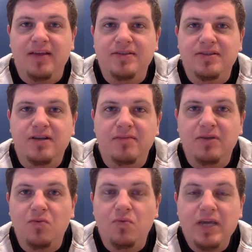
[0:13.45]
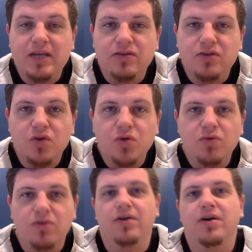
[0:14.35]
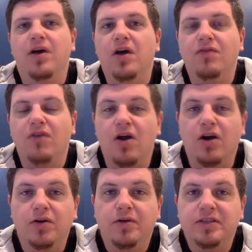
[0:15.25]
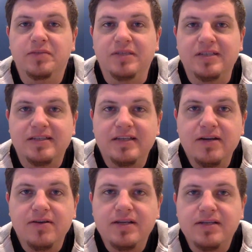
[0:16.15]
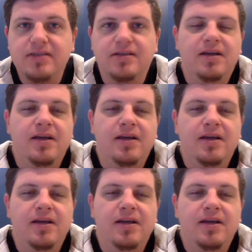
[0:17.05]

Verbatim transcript: this is going to be week two of our Christmas series.